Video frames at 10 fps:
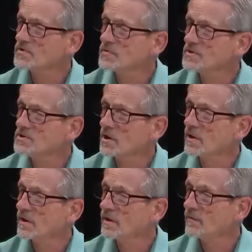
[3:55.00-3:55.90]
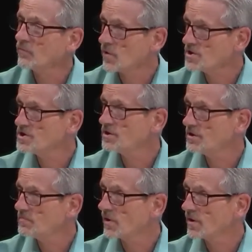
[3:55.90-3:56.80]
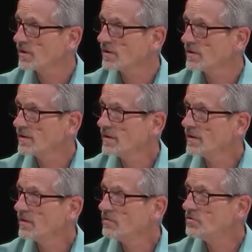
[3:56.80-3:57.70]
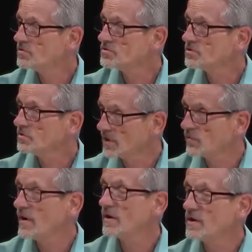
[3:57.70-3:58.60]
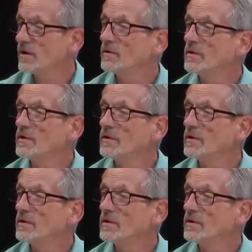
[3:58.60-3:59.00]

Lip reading: which are in Washington Park, those are going away entirely?